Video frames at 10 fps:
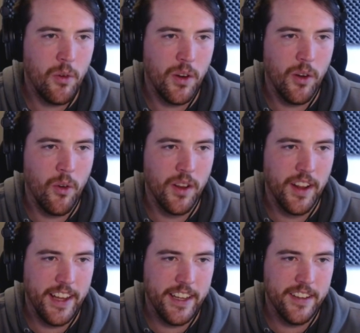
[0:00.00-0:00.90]
or
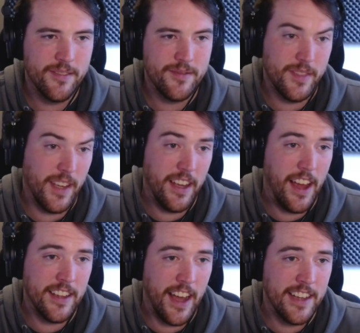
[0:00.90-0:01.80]
like
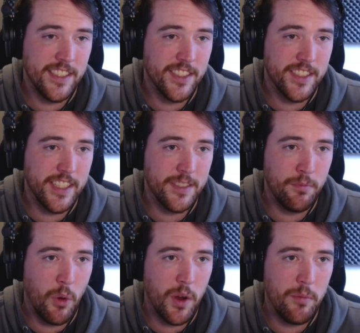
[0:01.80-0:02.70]
as it just gets
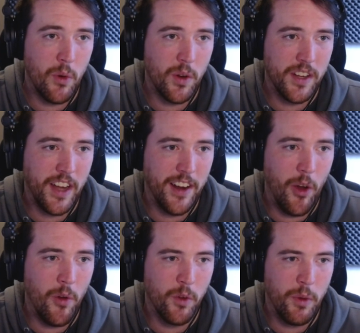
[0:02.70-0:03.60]
more and more kind of
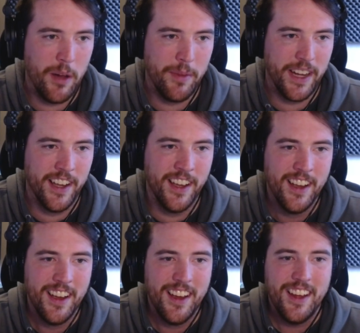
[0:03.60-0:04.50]
overwhelming,
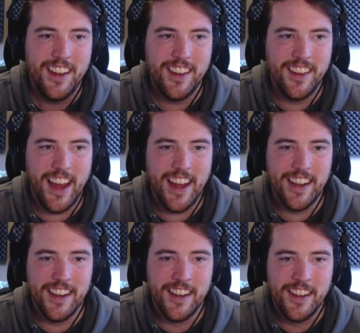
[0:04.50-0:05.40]

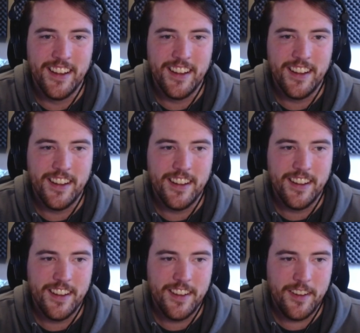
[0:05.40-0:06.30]
then
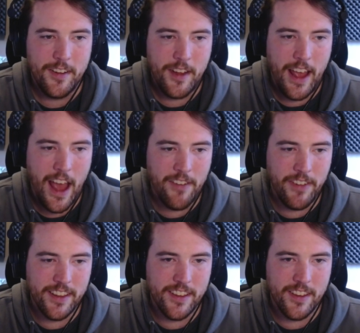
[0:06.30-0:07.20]

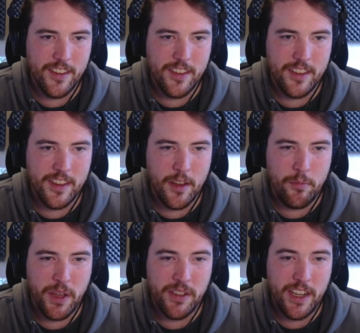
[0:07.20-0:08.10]
having the
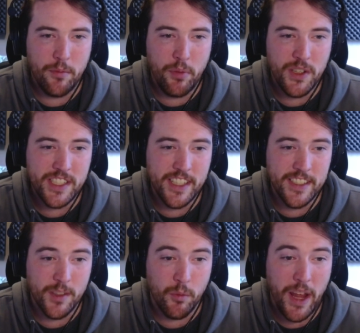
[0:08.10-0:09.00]
ability to push
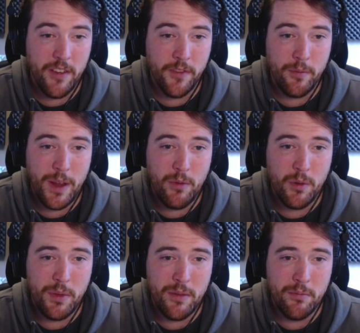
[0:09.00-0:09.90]
things away from me will
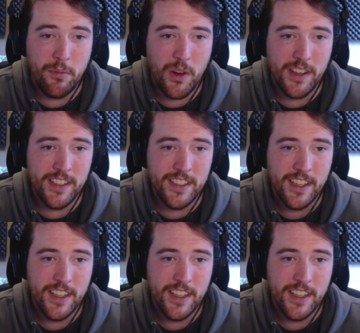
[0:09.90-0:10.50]
be important.